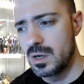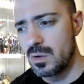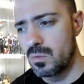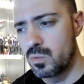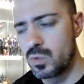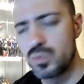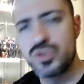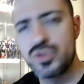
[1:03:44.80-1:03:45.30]

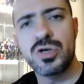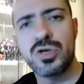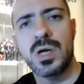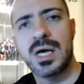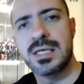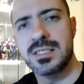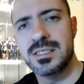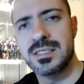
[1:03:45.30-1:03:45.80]
what would you
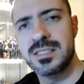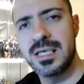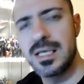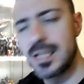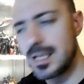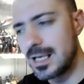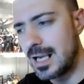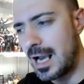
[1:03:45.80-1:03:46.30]
like to see
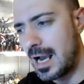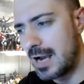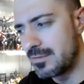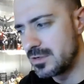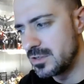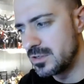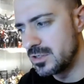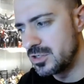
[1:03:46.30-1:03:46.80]
that they
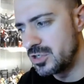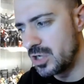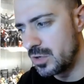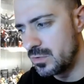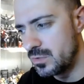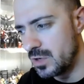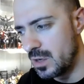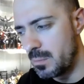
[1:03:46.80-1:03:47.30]
haven't
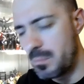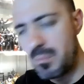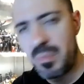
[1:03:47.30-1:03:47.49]
shown a